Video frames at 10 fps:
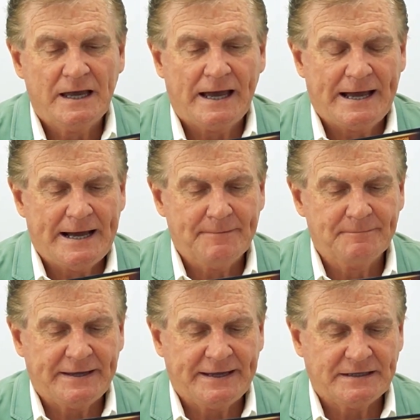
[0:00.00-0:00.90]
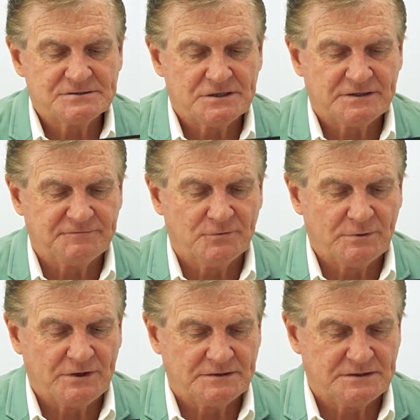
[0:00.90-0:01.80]
Um, and so therefore,
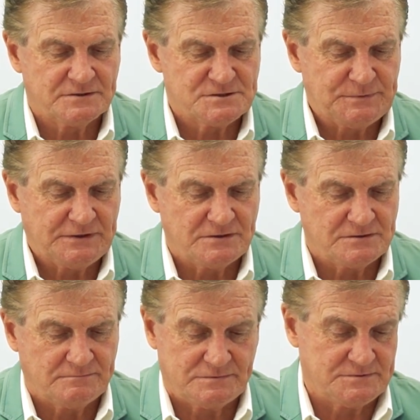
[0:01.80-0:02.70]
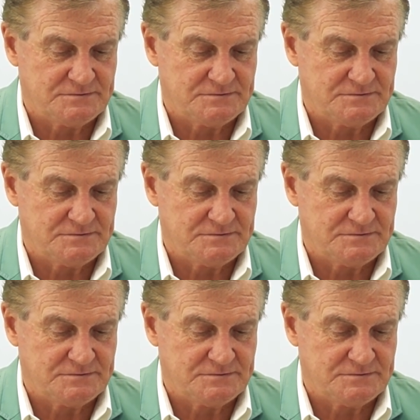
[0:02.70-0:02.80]
when I did the speaking,